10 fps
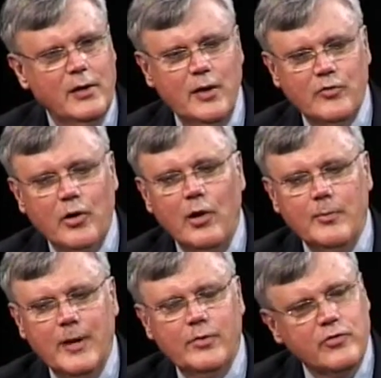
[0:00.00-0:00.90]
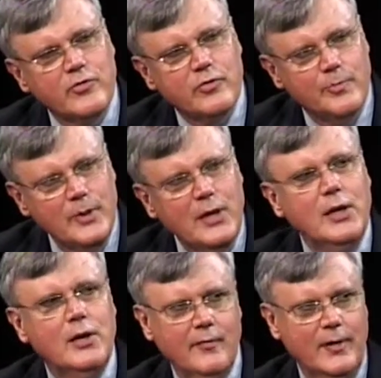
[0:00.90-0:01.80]
It's all about the
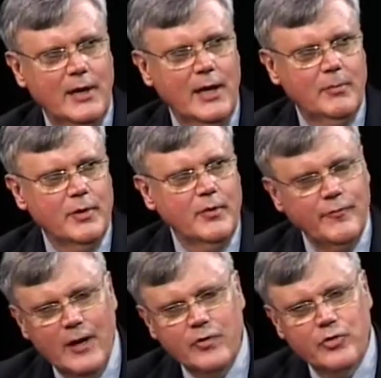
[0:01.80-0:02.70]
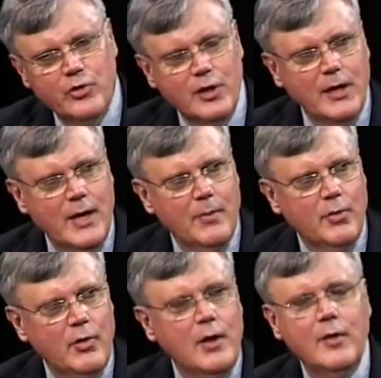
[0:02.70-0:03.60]
speed of the gambling. The faster you can
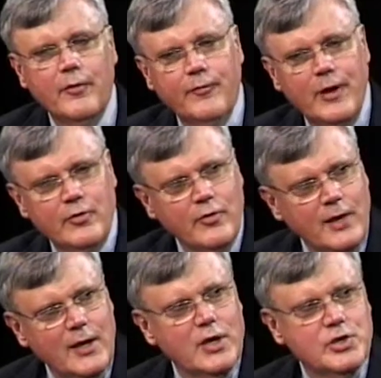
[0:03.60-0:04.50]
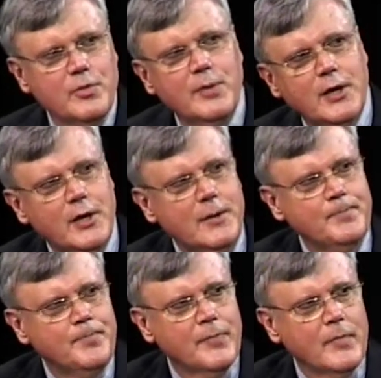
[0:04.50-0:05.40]
gamble, the faster they get your money.
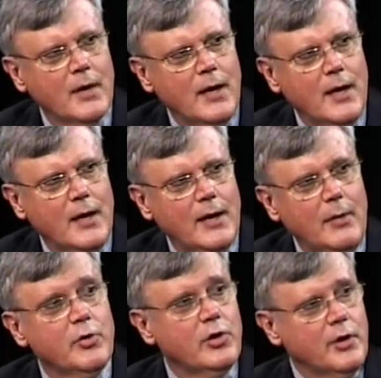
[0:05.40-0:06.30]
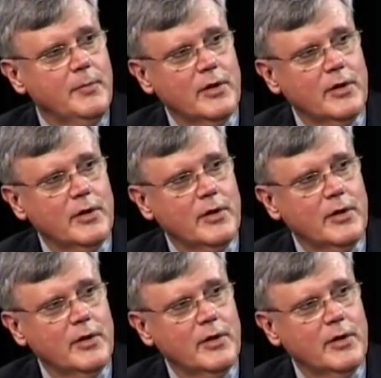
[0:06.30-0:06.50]
And we're talking about